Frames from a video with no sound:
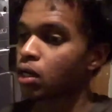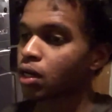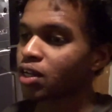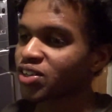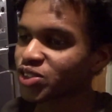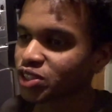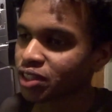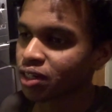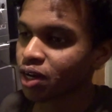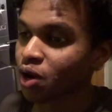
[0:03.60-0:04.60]
Hello, sir.
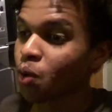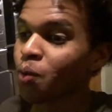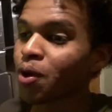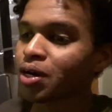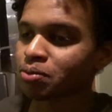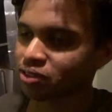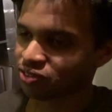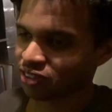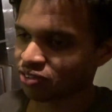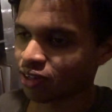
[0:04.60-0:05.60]
Welcome to
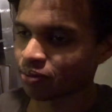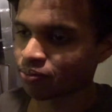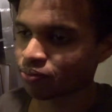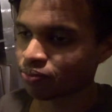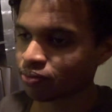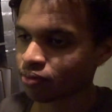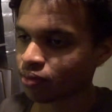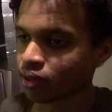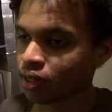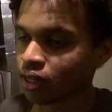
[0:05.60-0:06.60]
Fear Farm,
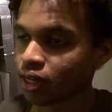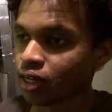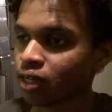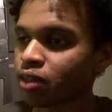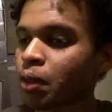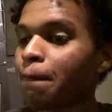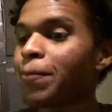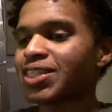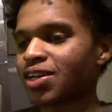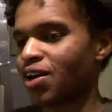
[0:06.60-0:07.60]
the
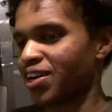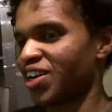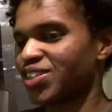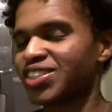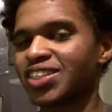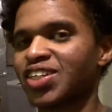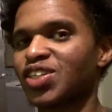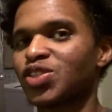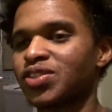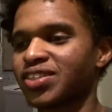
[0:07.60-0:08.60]
best haunted house in the
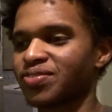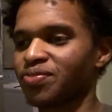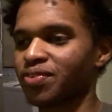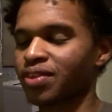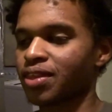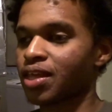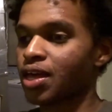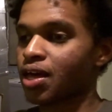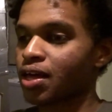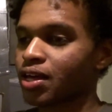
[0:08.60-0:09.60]
country.
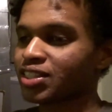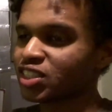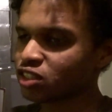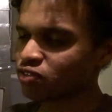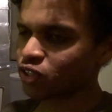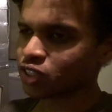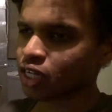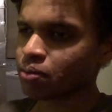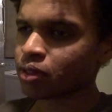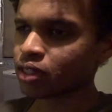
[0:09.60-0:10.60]
Is this your first
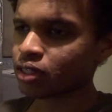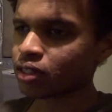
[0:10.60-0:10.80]
time here?